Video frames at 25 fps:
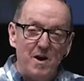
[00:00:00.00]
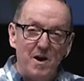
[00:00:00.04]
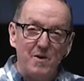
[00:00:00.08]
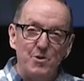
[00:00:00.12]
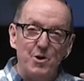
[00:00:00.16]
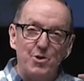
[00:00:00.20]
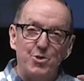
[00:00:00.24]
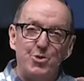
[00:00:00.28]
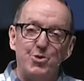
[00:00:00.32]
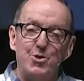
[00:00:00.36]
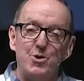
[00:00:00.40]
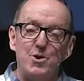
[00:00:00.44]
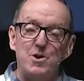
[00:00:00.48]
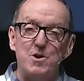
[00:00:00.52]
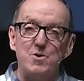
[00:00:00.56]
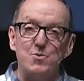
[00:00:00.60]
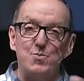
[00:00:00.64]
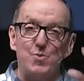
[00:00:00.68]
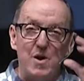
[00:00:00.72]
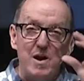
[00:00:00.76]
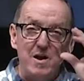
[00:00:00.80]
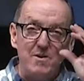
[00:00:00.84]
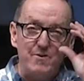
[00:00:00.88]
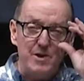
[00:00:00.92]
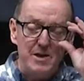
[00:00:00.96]
of the third
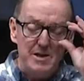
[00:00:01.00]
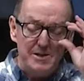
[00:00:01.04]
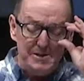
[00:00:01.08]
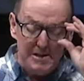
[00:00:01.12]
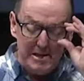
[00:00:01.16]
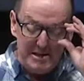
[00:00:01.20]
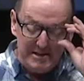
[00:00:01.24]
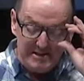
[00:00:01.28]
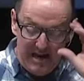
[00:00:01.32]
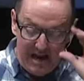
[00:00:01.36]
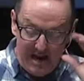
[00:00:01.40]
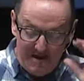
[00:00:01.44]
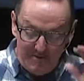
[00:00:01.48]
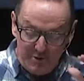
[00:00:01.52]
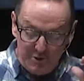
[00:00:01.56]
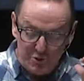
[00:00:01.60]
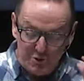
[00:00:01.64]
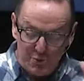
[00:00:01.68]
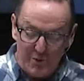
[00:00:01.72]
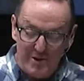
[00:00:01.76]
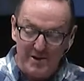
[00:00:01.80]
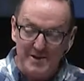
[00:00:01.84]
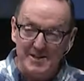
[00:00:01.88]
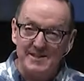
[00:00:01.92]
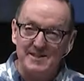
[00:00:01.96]
one is heaven's
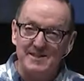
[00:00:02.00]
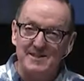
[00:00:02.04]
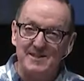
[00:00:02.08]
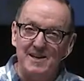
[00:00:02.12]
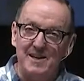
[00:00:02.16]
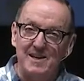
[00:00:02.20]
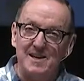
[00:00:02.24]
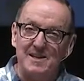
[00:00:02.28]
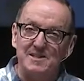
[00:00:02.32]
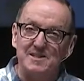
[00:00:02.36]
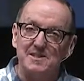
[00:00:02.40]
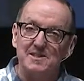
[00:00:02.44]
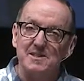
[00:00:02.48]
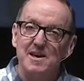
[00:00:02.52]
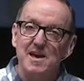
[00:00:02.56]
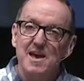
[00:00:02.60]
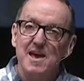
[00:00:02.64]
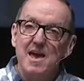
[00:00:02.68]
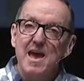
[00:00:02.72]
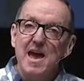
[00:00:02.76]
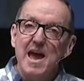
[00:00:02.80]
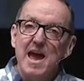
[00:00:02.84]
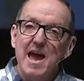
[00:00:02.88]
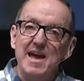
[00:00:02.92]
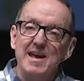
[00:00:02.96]
where he sits.
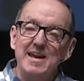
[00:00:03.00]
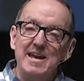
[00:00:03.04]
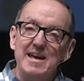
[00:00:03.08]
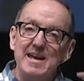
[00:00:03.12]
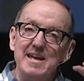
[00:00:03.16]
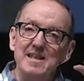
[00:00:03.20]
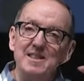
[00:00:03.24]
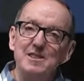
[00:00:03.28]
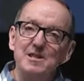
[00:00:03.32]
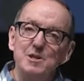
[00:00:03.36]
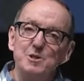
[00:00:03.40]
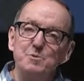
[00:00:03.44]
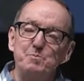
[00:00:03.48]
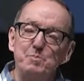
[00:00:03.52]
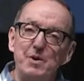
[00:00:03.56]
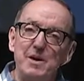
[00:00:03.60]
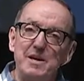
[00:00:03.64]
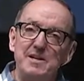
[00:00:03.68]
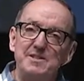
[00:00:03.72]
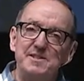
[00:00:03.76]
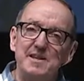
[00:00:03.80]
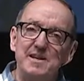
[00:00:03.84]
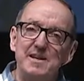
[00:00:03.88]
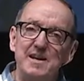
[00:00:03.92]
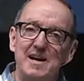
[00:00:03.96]
And in this
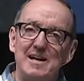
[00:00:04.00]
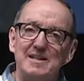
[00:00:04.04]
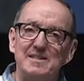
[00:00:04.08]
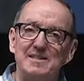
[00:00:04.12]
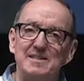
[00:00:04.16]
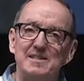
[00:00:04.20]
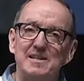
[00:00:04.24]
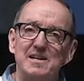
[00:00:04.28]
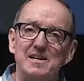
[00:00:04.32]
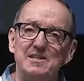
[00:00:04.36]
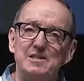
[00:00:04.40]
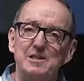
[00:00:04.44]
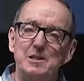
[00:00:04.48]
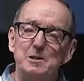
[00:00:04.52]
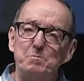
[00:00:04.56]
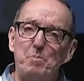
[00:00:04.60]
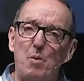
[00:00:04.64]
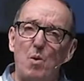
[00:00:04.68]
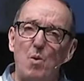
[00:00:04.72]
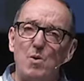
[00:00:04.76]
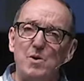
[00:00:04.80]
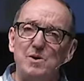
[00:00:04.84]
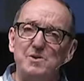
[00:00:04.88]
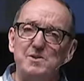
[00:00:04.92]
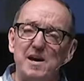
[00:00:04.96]
place that God sits, he
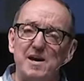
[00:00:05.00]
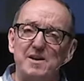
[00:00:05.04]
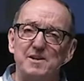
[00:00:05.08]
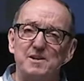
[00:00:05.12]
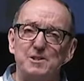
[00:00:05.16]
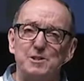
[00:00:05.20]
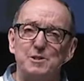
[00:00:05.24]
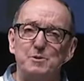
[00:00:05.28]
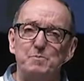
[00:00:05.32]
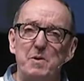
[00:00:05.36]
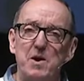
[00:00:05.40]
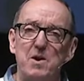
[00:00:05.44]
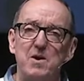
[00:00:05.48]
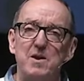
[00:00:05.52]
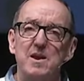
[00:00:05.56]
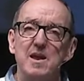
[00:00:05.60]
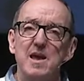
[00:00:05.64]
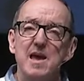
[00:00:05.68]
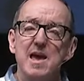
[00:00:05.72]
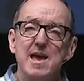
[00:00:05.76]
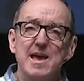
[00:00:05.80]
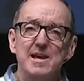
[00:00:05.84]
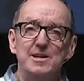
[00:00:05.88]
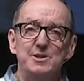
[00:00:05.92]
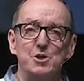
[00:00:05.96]
pours out his spirit.
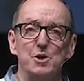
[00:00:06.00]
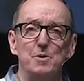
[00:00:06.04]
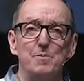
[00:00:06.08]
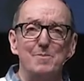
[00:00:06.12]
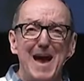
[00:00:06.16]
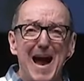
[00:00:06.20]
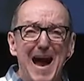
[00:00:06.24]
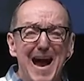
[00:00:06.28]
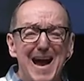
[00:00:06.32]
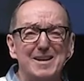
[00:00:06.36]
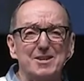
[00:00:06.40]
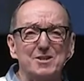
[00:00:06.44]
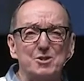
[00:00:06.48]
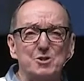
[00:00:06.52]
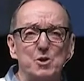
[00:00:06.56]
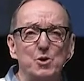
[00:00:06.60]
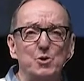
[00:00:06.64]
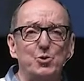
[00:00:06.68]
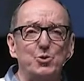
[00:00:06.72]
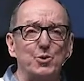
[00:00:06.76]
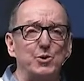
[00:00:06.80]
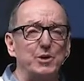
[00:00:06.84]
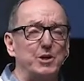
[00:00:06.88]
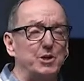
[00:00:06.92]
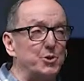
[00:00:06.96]
And so Acts
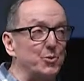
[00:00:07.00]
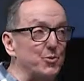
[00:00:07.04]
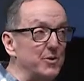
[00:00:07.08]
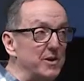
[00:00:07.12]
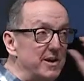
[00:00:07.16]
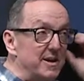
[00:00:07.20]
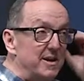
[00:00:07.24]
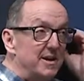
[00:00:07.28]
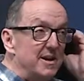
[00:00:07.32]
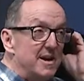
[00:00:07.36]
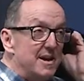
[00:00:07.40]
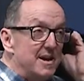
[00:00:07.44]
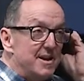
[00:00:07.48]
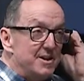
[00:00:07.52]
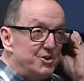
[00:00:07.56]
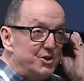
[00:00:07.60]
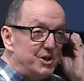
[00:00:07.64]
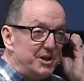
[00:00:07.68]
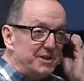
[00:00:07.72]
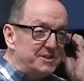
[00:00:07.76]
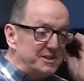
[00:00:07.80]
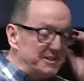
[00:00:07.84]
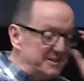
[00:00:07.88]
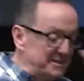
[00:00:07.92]
2:33, Jesus